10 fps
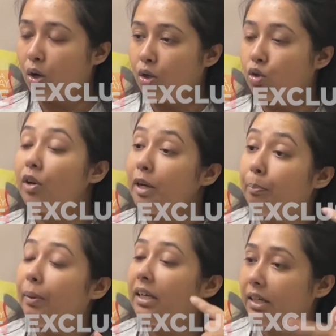So
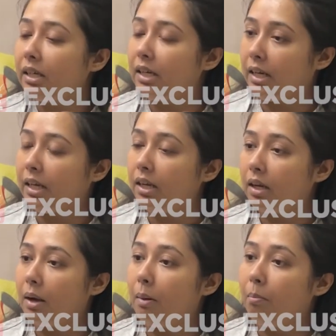repeatedly,
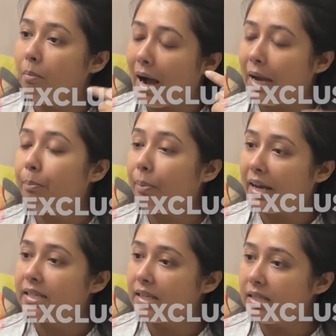my
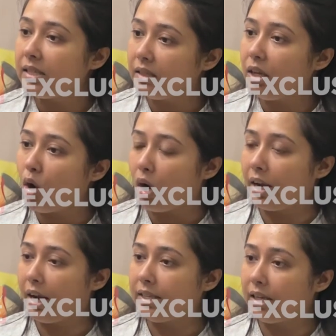presence in the
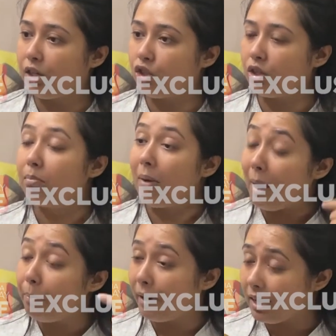organization,
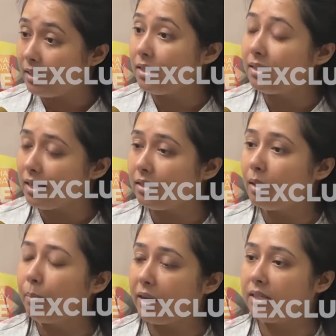my presence as
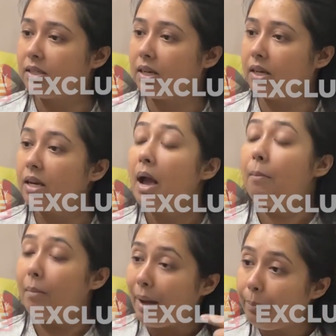the president,
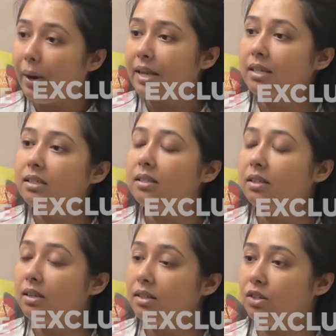my presence in
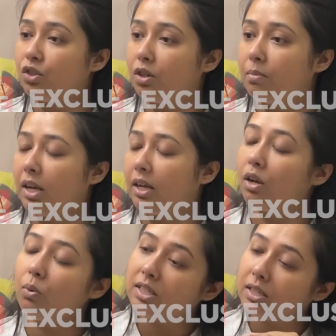the decision
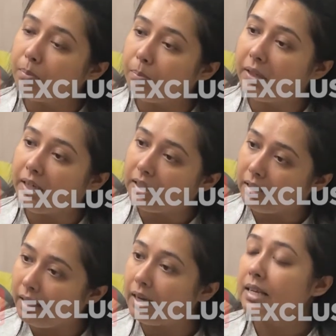making was
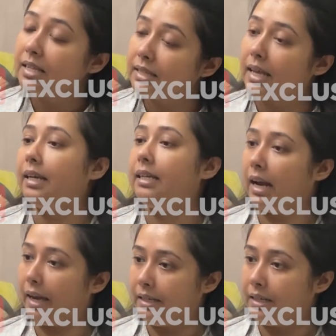completely
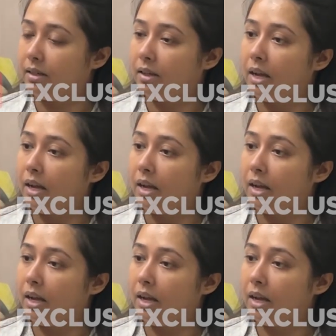sidelined.